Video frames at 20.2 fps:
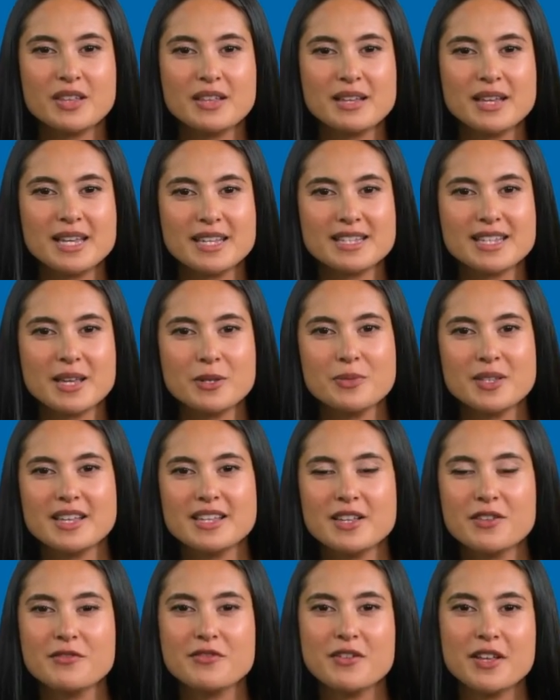These can be
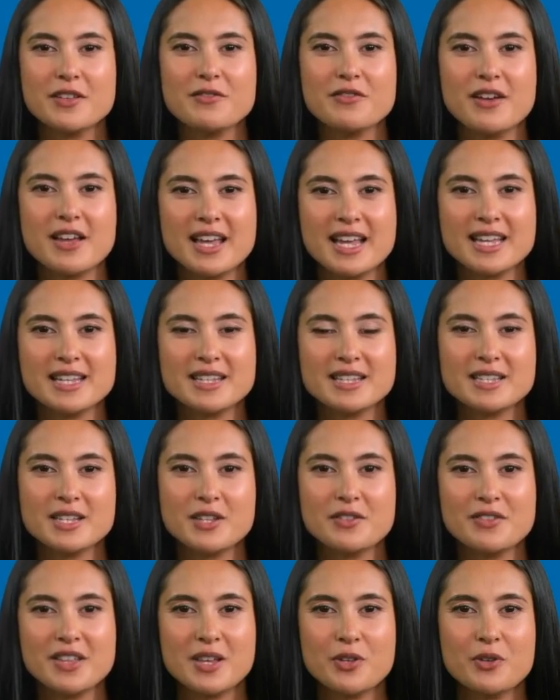different for each
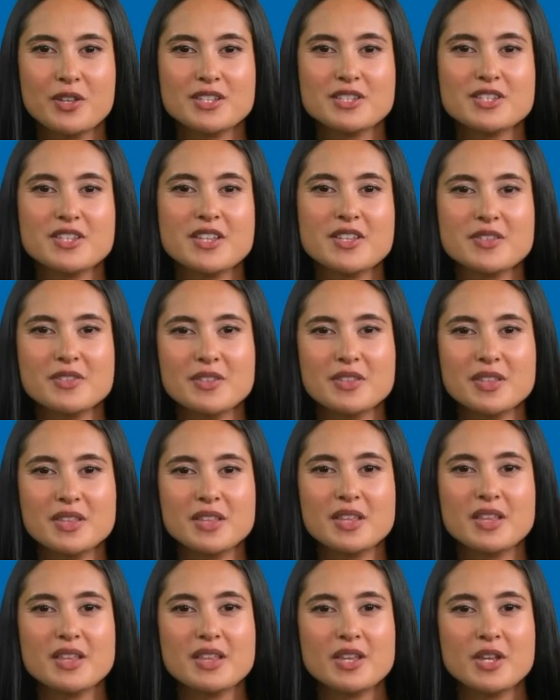survey question.
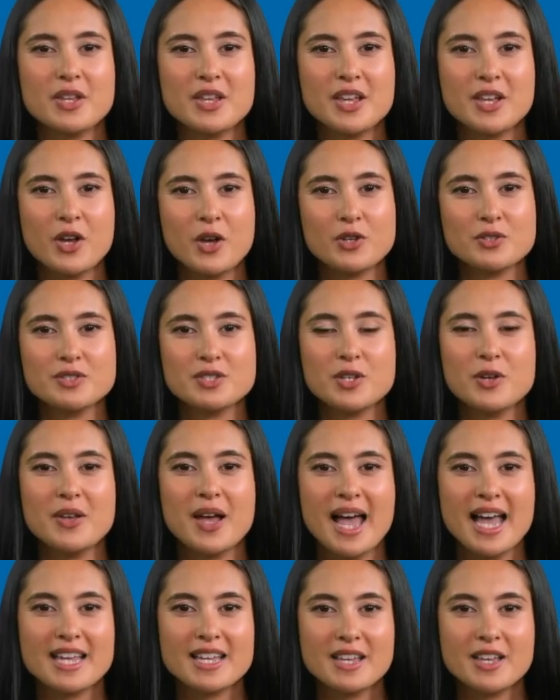You can also
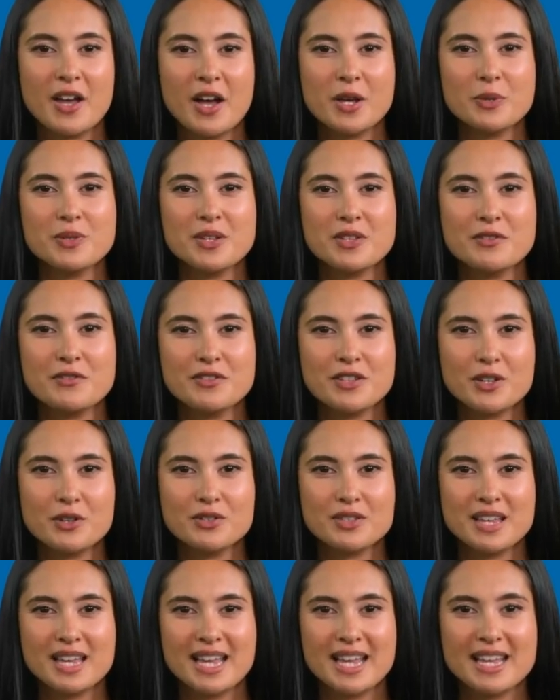add a comment field
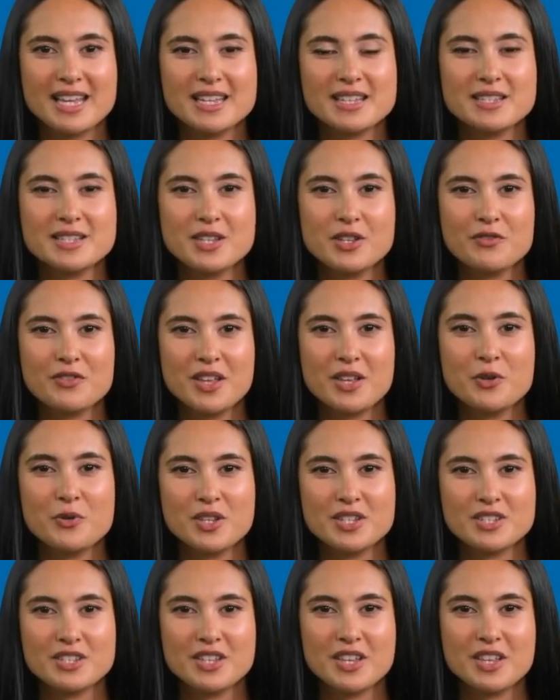to any survey
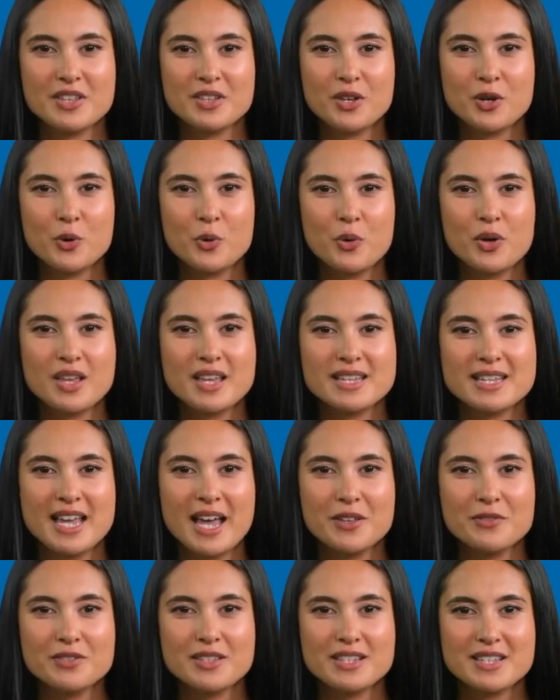question. When you
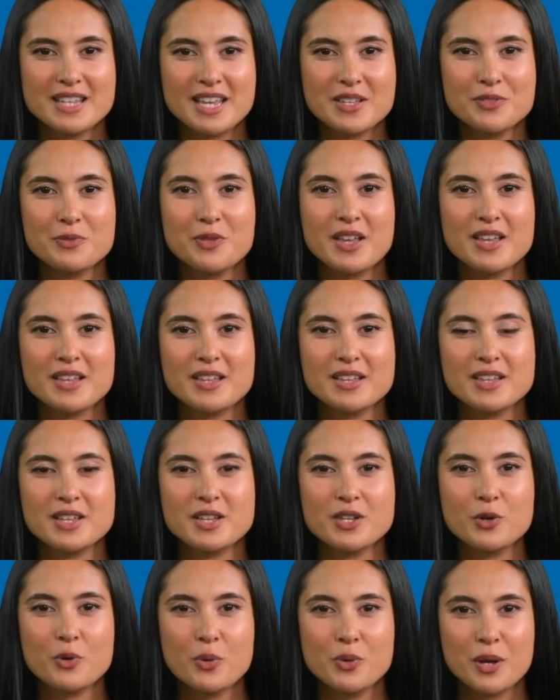tap the Save button,
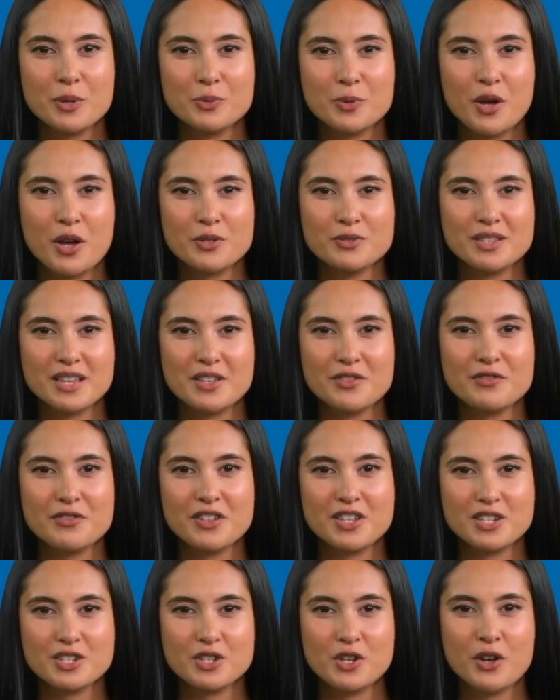you will be prompted for
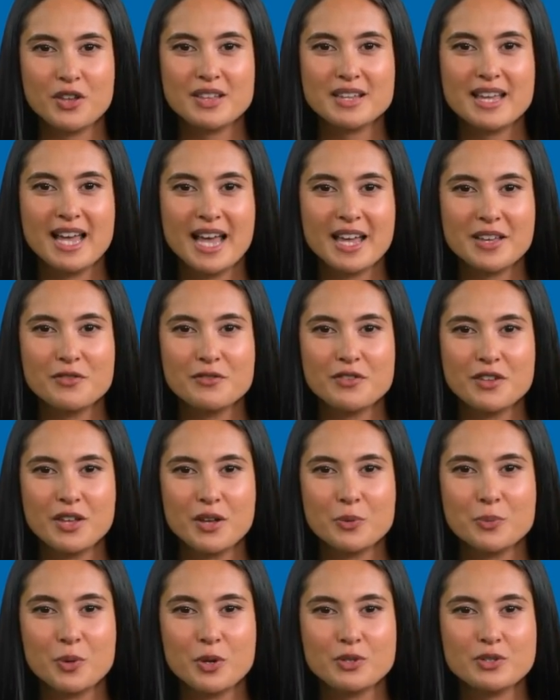the chart type for your
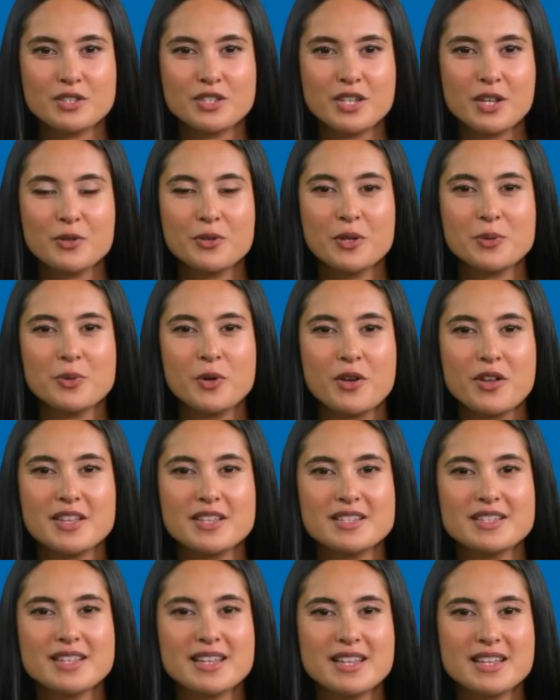post-show
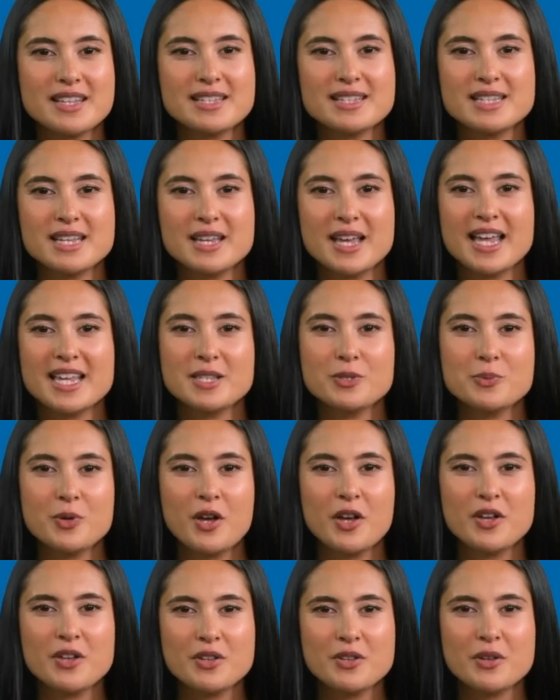reports. Select
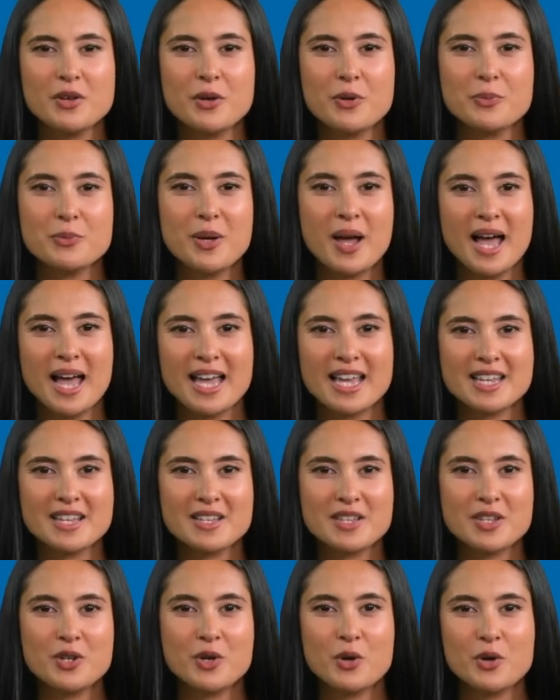bar, pie,
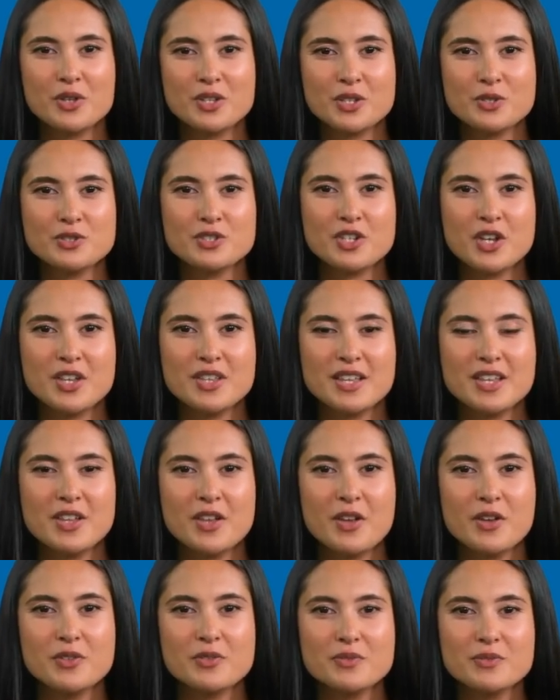or no chart at
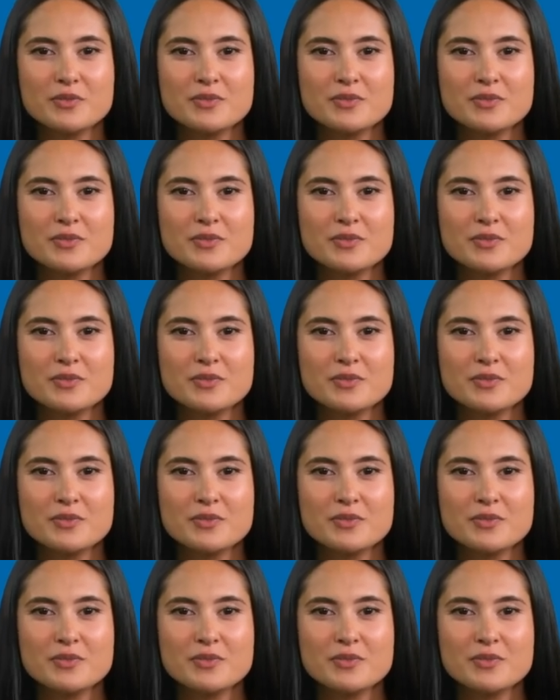all.